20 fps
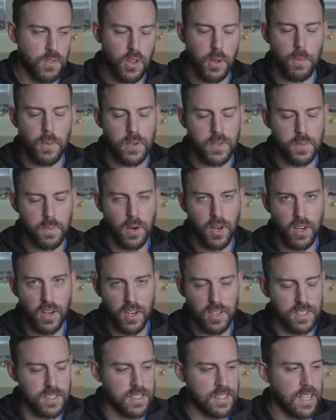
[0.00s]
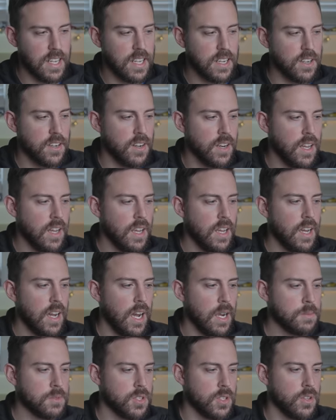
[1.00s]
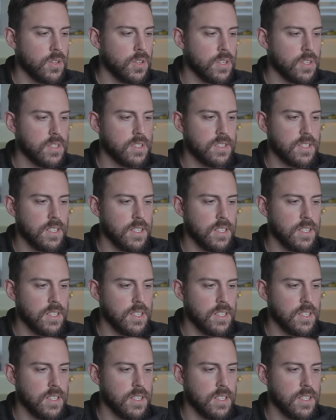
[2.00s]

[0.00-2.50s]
for the most part are standard. I'm sure there's